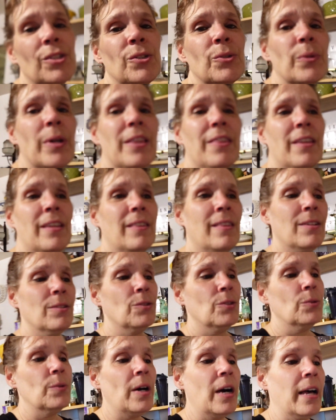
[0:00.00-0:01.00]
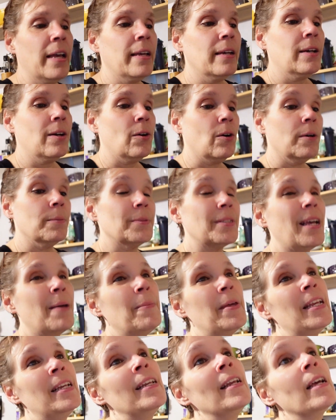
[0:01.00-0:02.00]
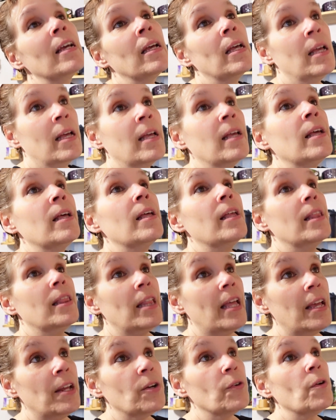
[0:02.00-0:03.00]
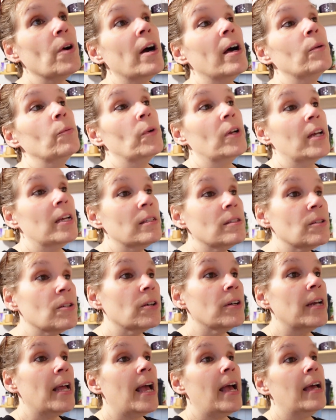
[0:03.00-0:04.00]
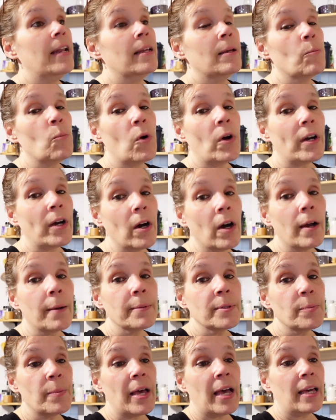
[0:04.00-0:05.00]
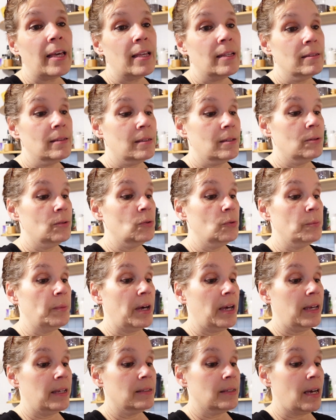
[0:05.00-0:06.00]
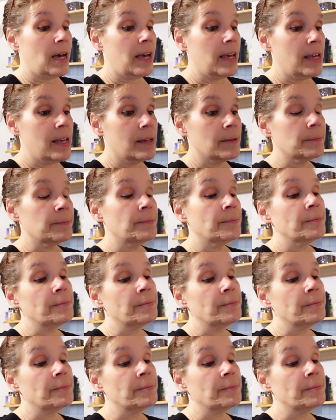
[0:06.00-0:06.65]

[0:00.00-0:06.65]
too, I think they're too high in carbs. I mean, later on when I start adding more carbs back into my diet,